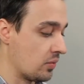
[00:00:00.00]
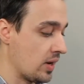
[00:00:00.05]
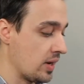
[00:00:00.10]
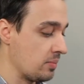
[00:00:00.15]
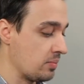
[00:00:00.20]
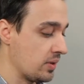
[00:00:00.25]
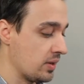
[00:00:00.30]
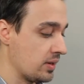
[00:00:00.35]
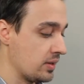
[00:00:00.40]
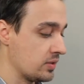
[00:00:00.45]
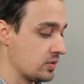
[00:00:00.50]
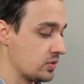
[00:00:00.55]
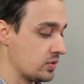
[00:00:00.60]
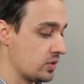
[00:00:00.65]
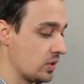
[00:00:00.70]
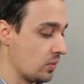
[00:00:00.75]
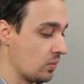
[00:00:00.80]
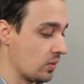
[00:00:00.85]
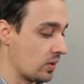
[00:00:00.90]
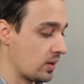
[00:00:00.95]
right buttons
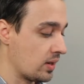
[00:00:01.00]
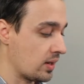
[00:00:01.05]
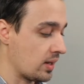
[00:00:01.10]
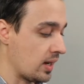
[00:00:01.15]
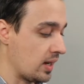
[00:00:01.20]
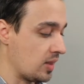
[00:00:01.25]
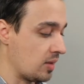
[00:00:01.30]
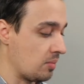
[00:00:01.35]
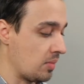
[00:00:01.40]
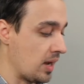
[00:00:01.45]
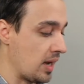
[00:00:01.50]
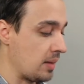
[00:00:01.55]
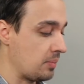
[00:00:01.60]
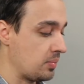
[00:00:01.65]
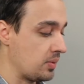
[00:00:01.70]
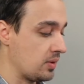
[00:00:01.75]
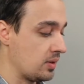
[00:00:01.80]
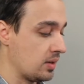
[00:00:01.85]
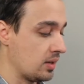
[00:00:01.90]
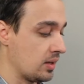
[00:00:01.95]
don't work, and the
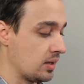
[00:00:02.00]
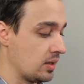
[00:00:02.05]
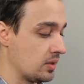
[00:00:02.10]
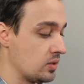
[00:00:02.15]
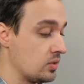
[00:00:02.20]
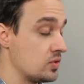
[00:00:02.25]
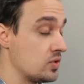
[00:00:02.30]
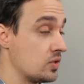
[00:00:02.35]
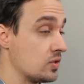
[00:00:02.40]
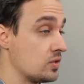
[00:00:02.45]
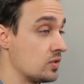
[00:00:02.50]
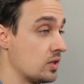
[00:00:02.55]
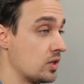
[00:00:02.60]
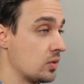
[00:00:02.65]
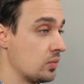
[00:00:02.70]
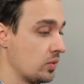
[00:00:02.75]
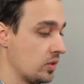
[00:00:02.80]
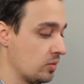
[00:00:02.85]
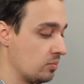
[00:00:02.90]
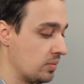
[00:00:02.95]
map using
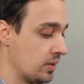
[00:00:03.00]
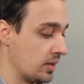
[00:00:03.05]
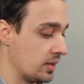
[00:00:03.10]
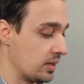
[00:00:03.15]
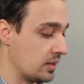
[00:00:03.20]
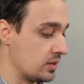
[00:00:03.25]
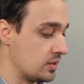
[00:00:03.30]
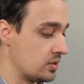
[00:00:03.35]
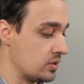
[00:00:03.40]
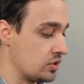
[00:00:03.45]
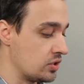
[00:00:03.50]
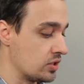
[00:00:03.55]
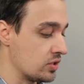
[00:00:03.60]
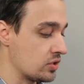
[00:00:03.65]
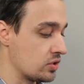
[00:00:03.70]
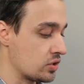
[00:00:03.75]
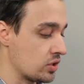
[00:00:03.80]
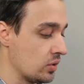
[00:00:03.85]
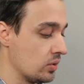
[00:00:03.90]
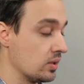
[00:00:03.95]
steering wheel button
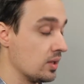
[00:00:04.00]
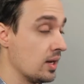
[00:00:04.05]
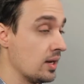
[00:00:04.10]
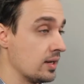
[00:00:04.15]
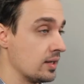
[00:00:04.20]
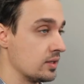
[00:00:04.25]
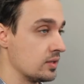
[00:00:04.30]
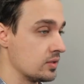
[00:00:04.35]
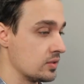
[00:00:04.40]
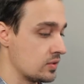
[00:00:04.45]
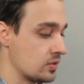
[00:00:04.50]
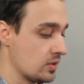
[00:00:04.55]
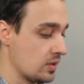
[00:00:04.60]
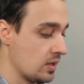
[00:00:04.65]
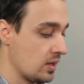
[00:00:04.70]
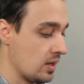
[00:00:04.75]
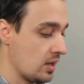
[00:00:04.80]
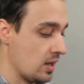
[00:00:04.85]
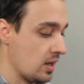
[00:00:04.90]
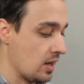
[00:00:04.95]
just show lines.
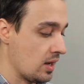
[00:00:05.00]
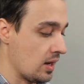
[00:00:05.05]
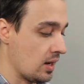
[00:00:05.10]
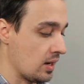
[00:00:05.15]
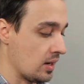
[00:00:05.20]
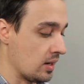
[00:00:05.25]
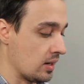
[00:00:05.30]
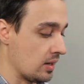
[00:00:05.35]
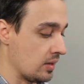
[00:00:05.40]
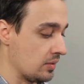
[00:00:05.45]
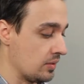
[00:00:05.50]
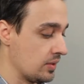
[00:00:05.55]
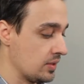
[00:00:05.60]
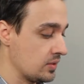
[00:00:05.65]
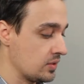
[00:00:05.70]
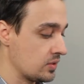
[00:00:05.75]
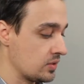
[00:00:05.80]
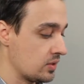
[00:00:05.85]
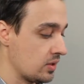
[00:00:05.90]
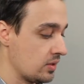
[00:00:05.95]

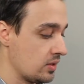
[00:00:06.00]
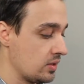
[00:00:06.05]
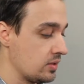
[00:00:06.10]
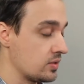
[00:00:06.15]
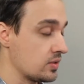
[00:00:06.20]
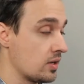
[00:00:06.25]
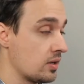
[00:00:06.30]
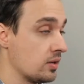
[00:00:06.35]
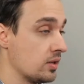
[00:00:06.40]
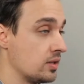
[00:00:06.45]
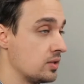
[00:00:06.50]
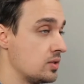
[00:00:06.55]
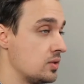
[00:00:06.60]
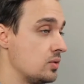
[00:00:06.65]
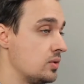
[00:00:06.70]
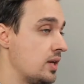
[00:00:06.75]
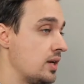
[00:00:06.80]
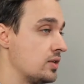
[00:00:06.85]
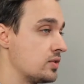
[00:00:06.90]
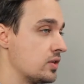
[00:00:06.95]
This started suddenly 2
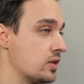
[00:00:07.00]
days